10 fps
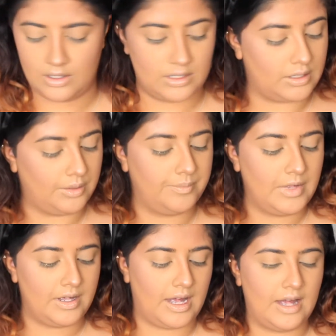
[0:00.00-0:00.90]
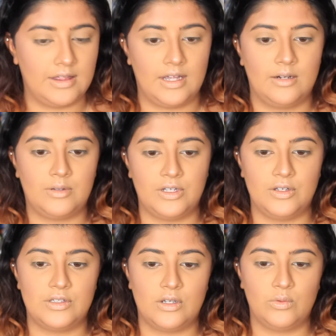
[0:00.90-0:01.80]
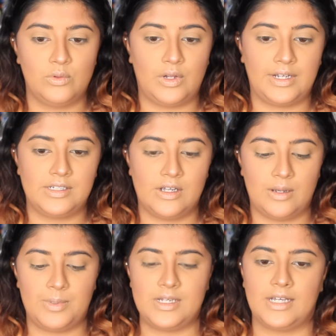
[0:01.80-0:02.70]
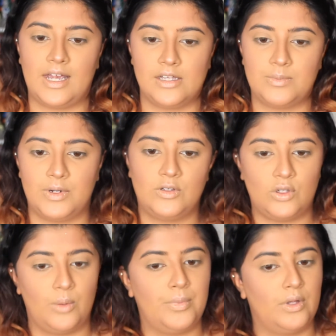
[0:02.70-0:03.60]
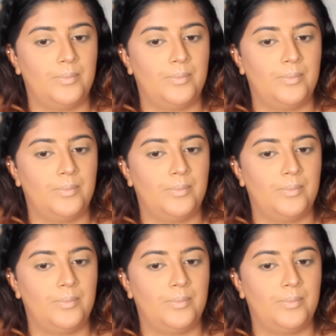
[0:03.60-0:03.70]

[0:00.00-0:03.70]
No. And then I'm going to use the All Nighter Agni Cake Spray on top.